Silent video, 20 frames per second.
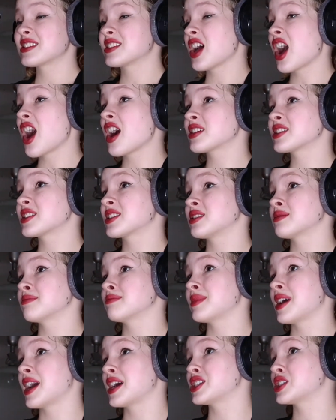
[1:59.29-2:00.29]
Talks so
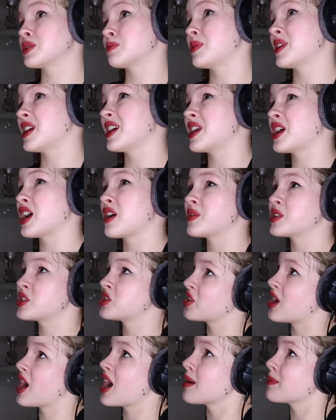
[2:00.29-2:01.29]
much, bit of a
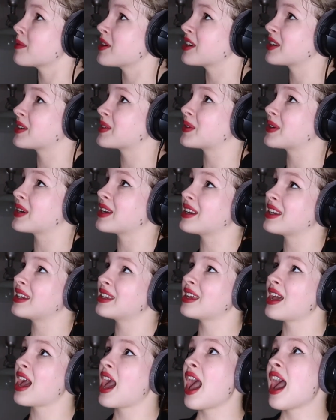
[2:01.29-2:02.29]
drama
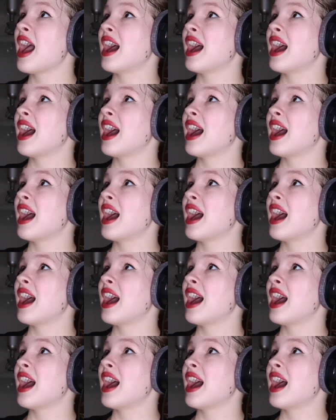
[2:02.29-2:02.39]
queen.